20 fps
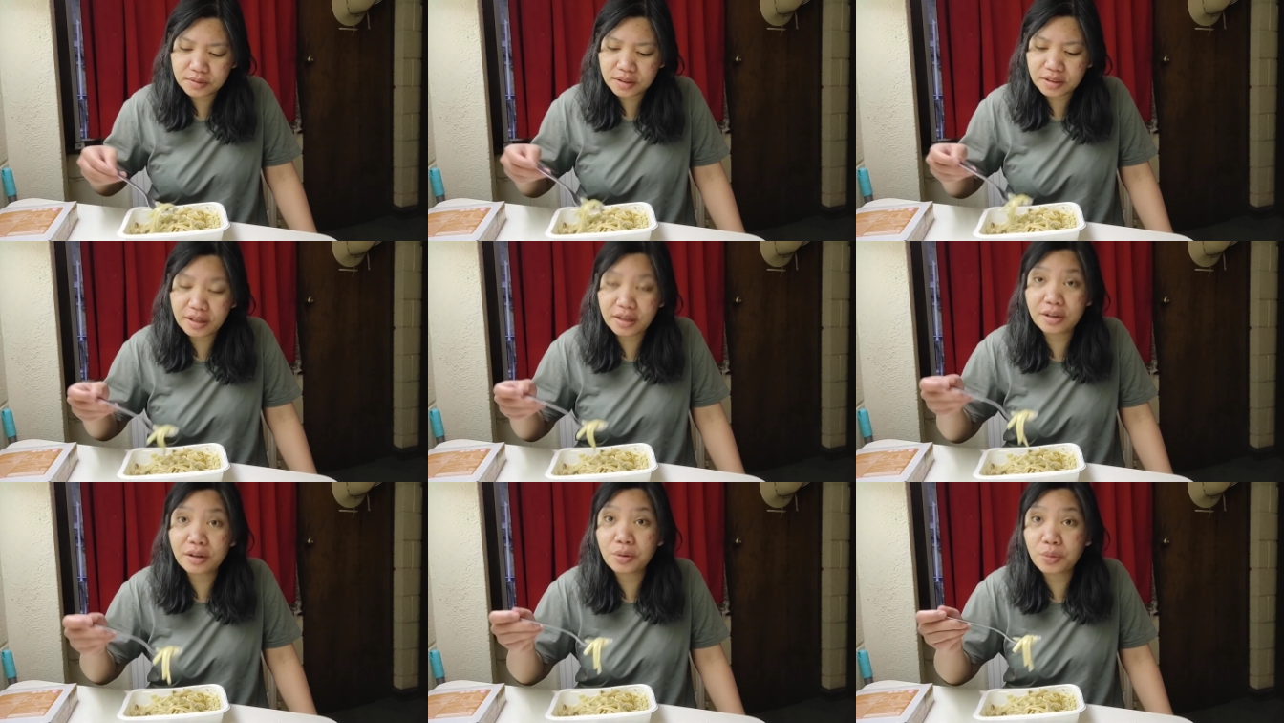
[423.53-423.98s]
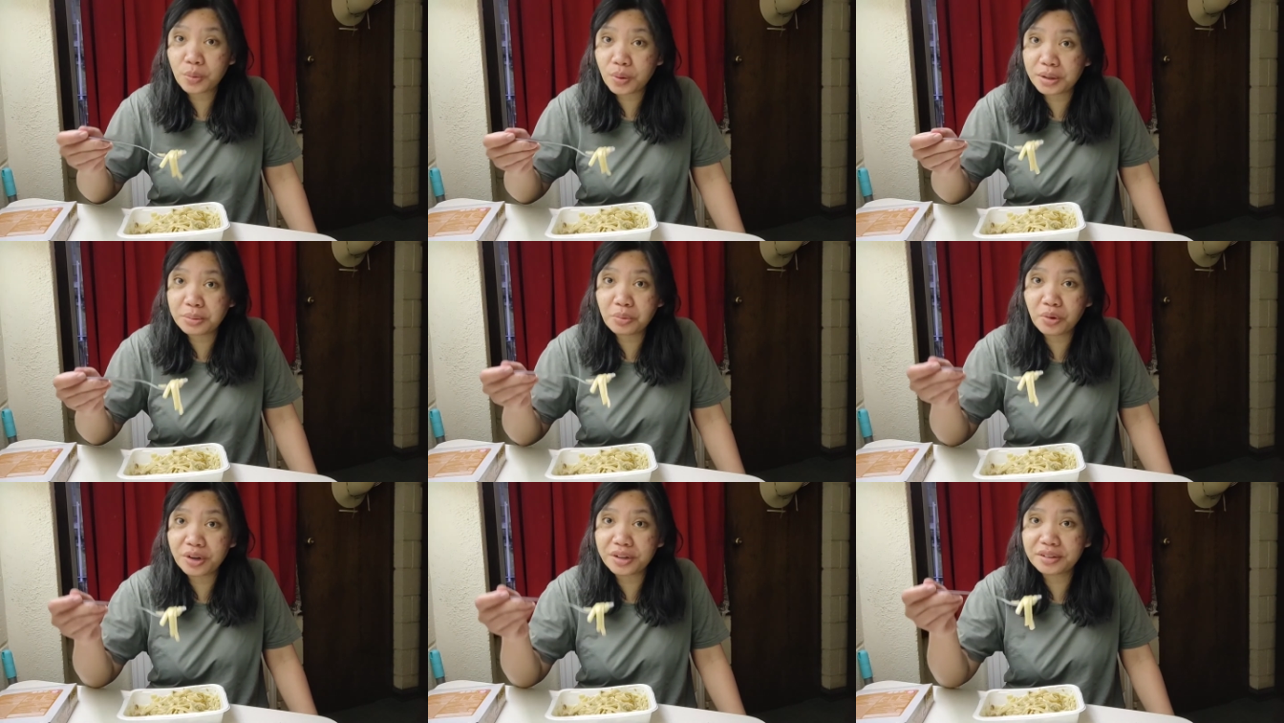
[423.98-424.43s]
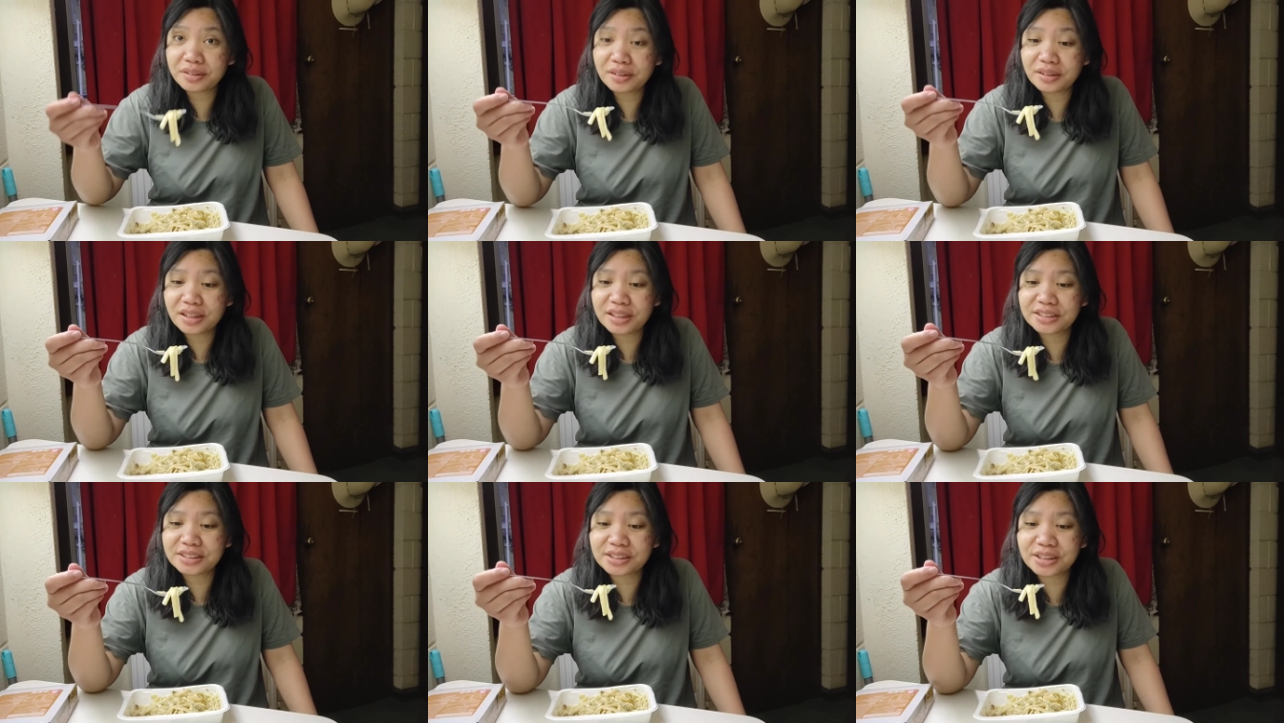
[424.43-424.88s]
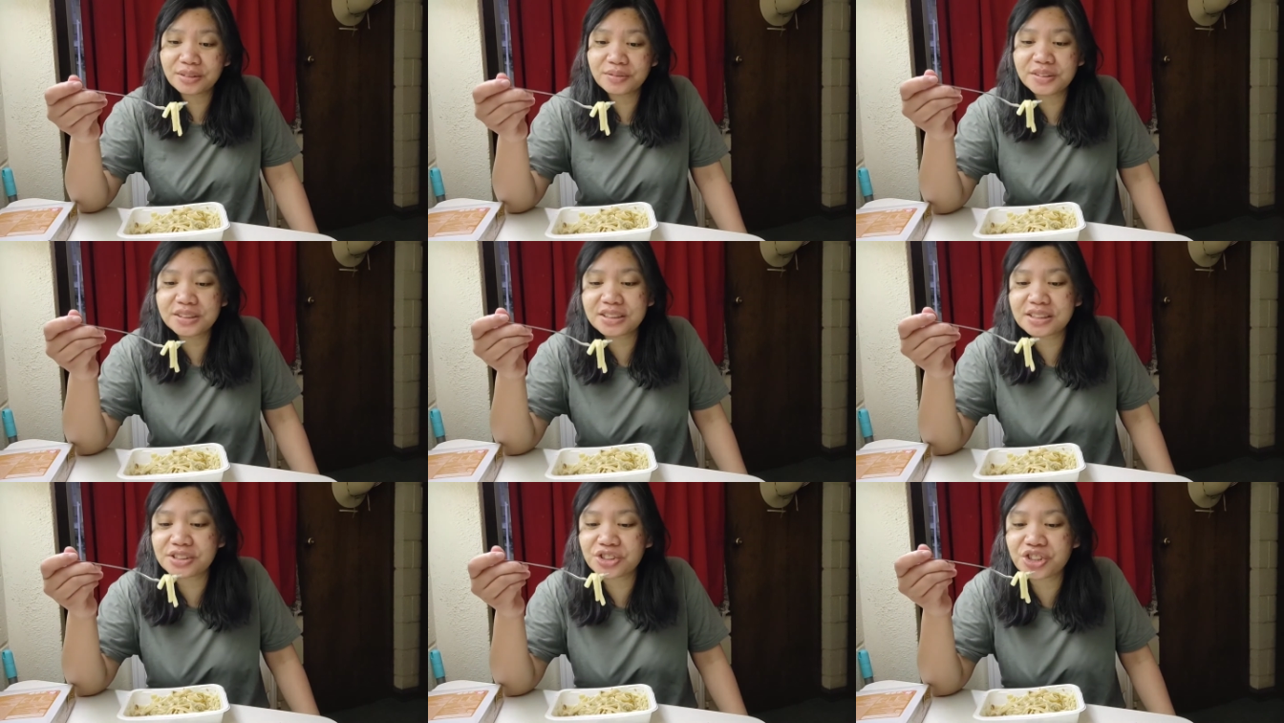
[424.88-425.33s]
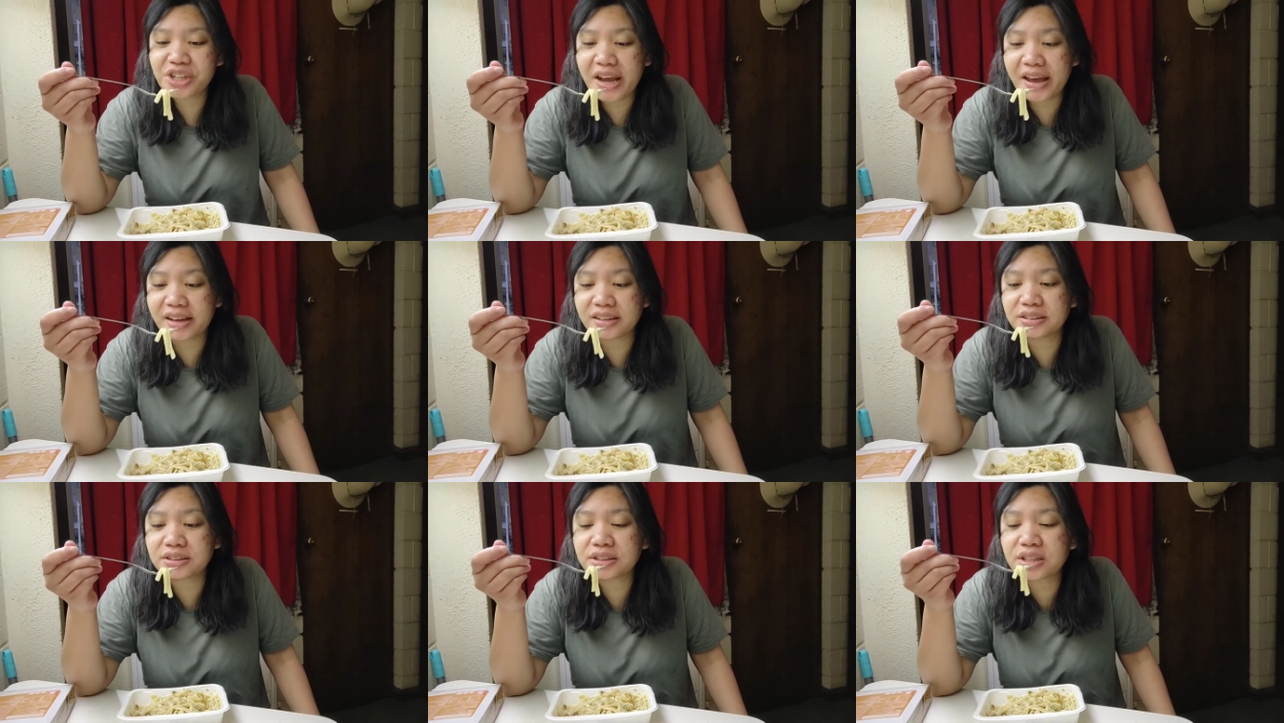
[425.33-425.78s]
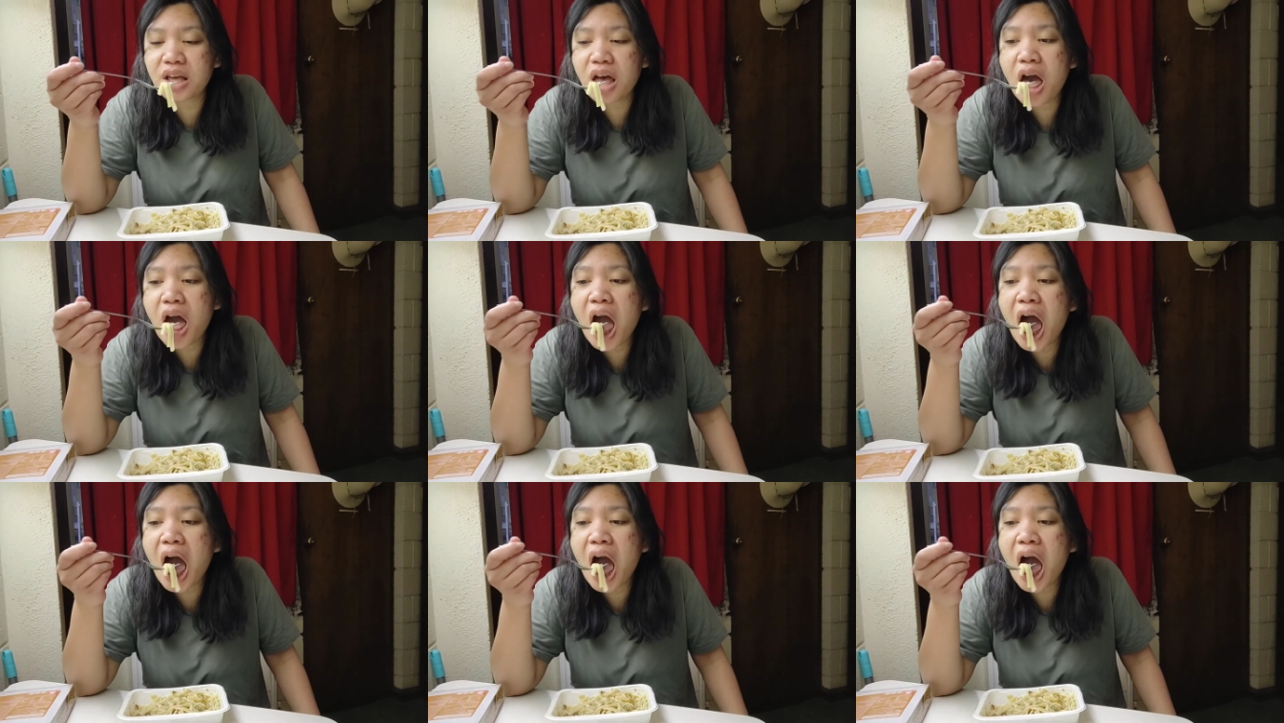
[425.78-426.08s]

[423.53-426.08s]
Okay, one more. Let's give this a chance.